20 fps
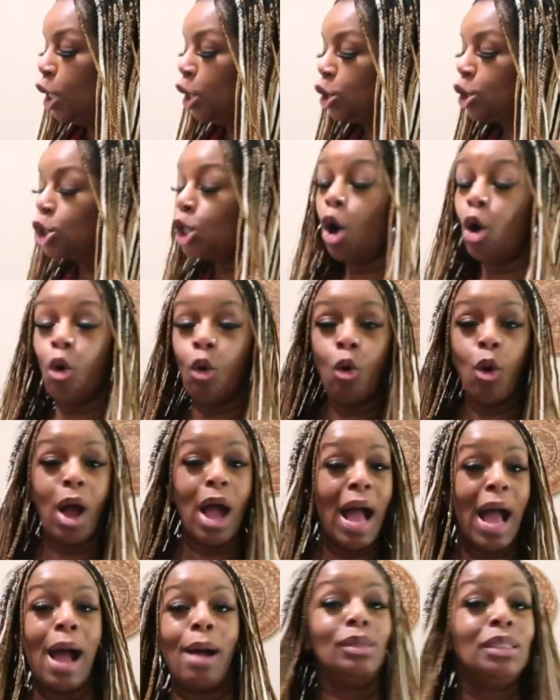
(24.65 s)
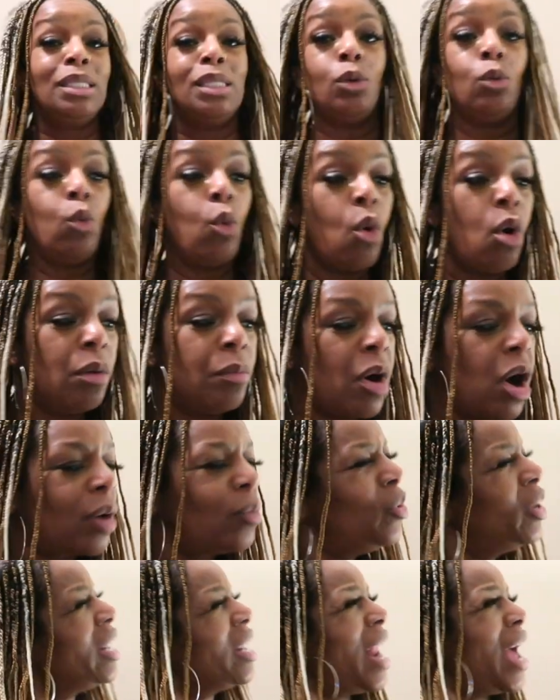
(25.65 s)
So, I was in
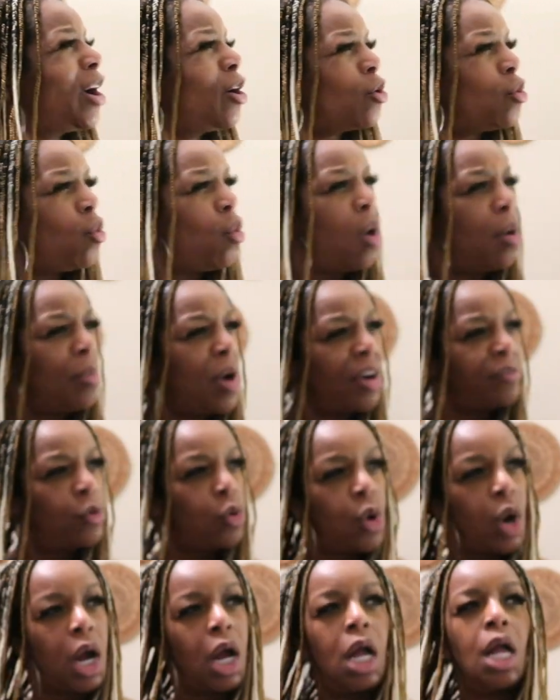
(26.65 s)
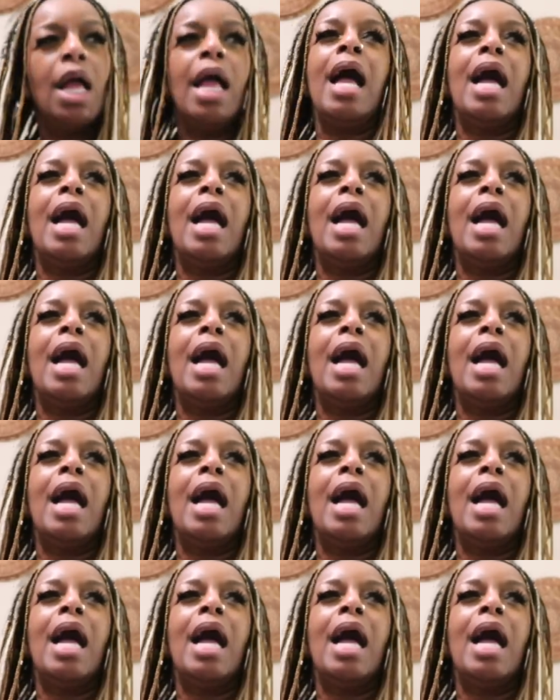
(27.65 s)
Walmart. What did I go to Walmart for?